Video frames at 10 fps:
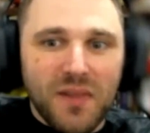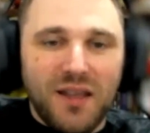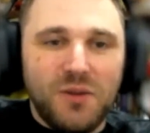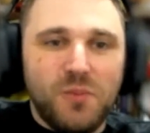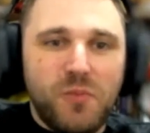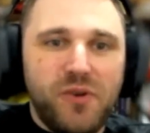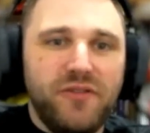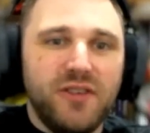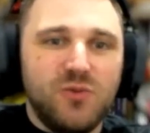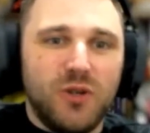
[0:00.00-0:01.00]
And in my
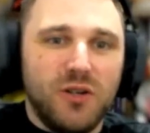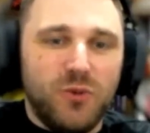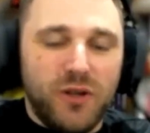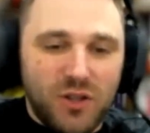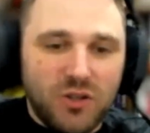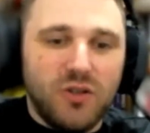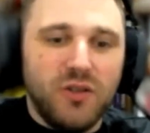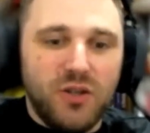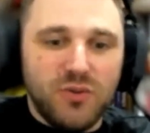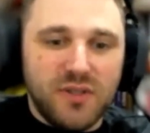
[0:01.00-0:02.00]
previous work, we not
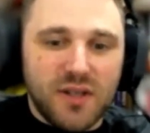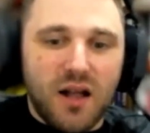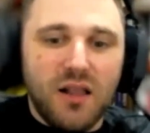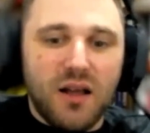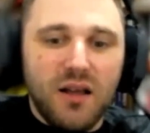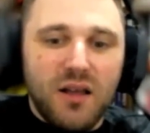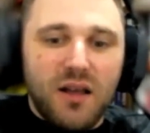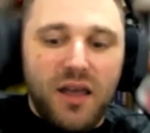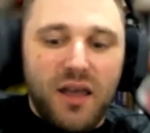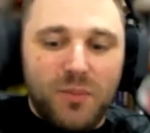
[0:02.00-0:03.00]
only used Scala,
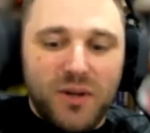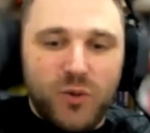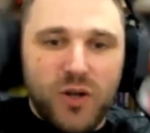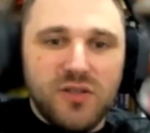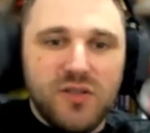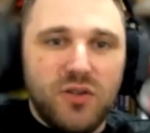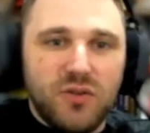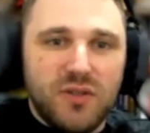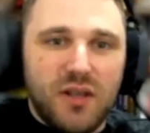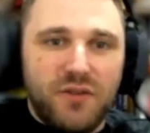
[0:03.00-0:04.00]
but we also
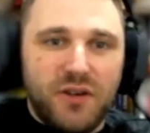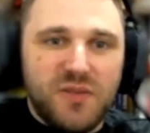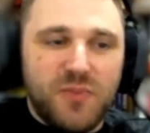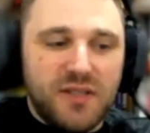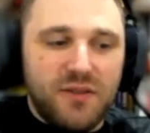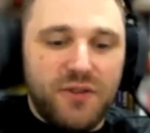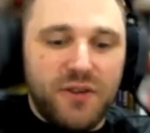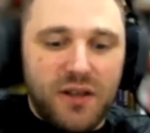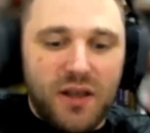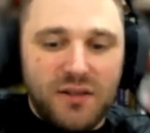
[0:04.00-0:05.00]
used a very
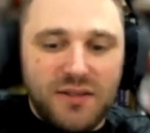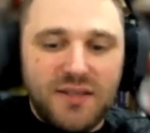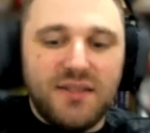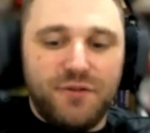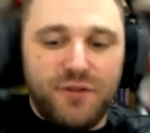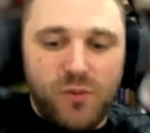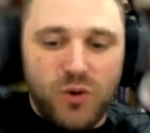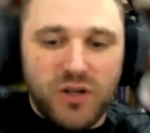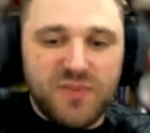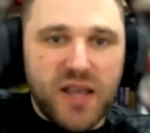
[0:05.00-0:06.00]
specific testing
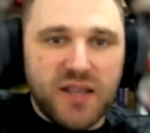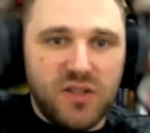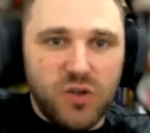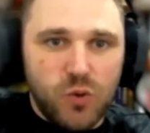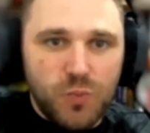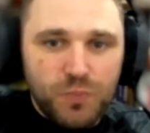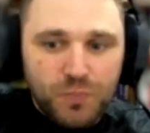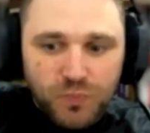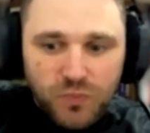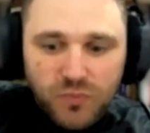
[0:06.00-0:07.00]
framework, Specs2,
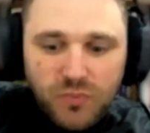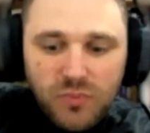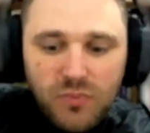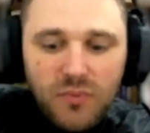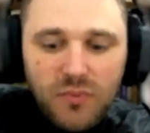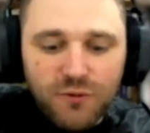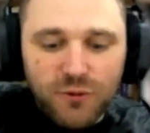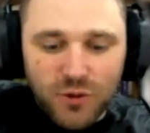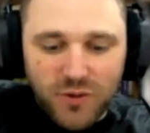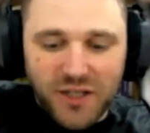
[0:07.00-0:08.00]

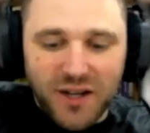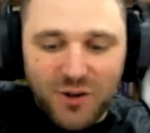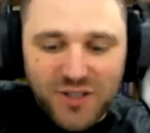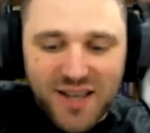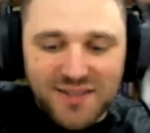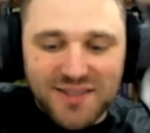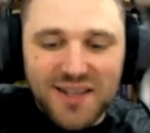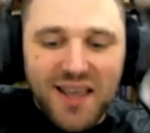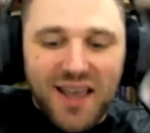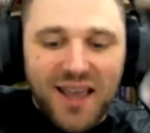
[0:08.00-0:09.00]
for running our tests.
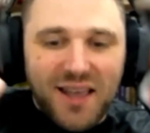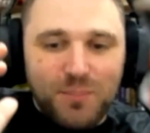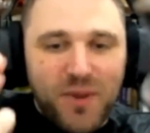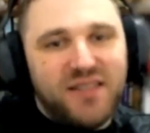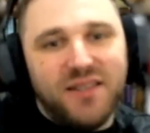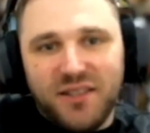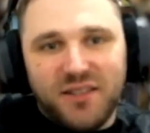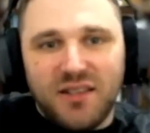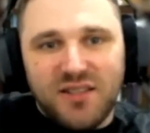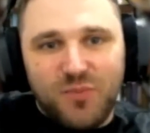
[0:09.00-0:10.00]
And Bazel did
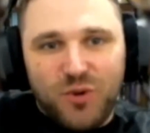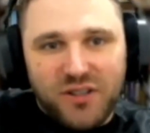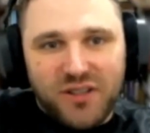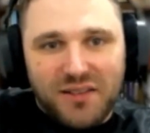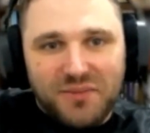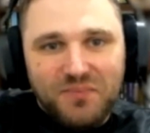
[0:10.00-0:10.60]
not support that.